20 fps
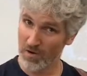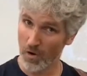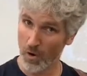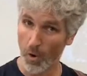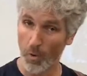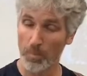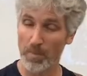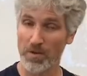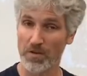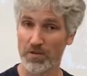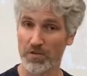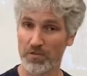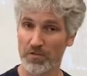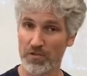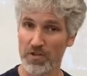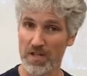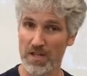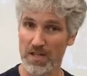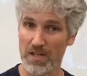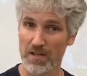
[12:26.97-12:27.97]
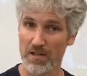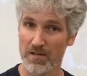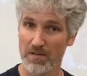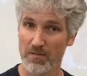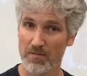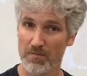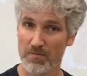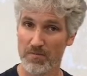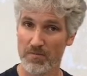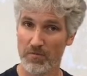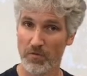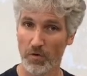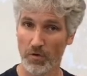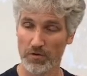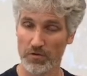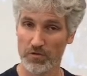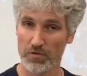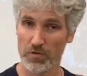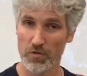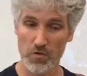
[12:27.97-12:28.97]
open C,
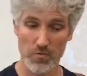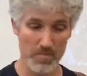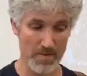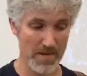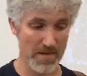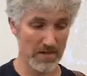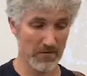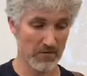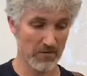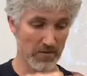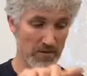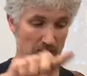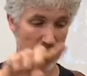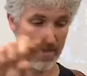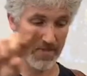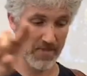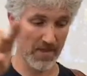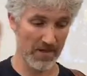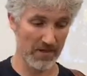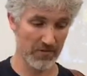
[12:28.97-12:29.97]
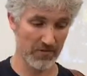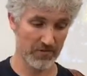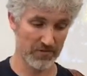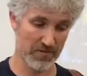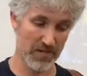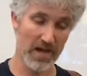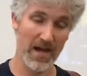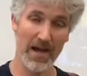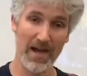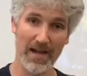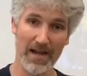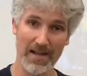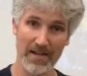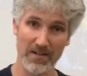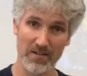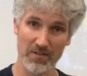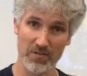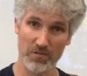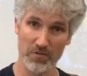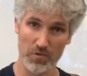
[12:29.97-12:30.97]
for two beats and then it's
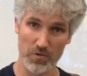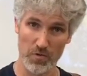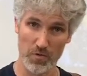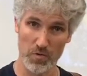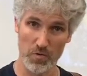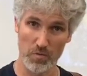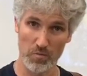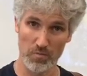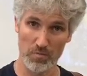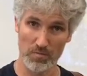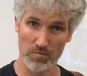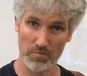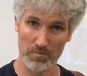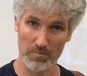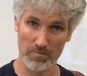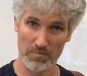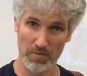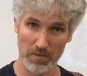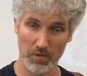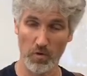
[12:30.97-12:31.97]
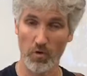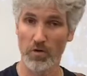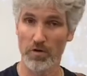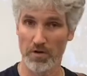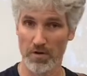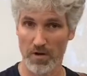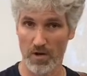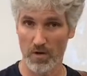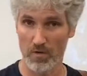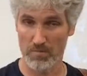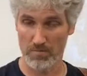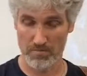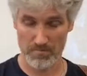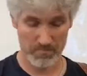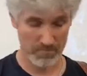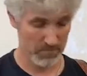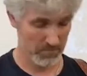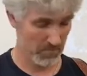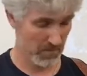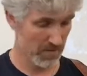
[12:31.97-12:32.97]
tied to a quarter note.
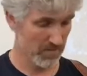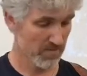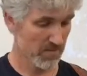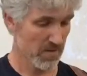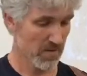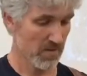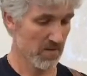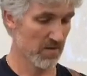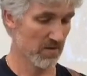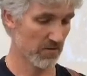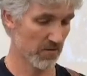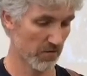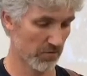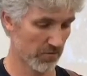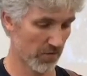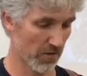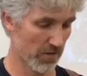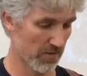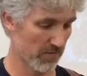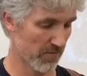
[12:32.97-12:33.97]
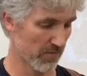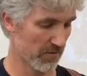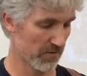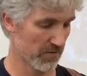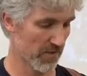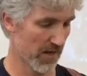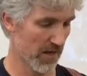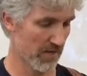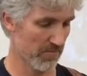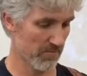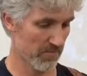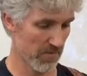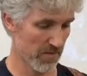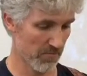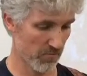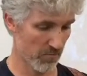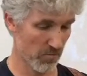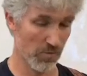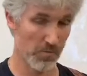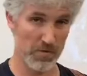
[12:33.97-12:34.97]
Okay? So starting from the top
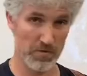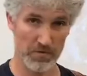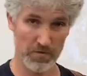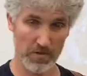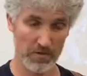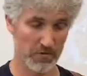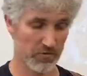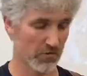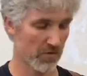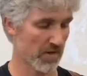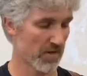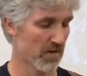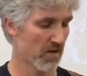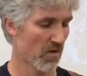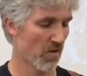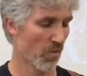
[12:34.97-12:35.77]
of what we see on the screen,